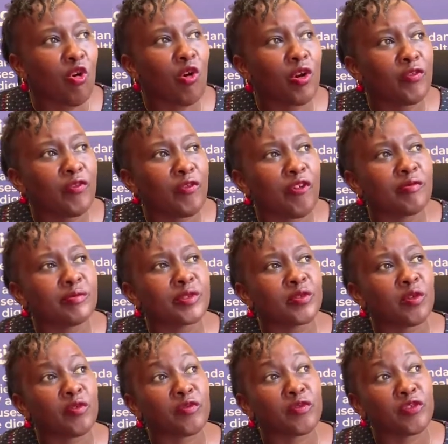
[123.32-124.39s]
all forms
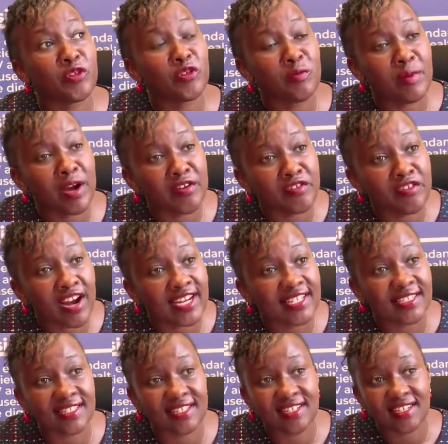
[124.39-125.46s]
of human
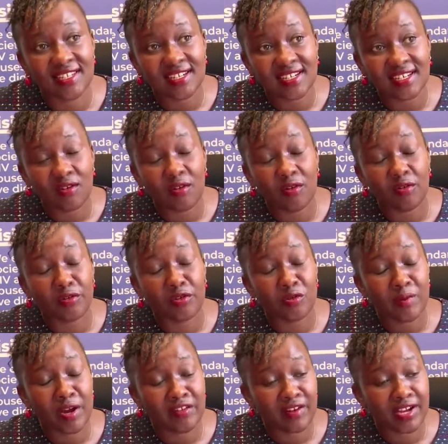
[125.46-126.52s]
rights
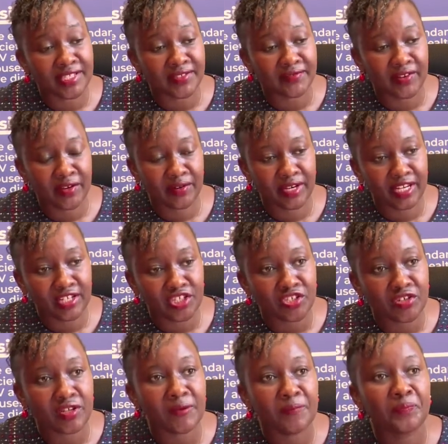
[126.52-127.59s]
human rights
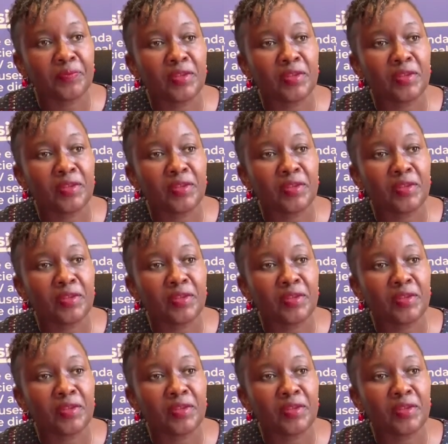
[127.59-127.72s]
violation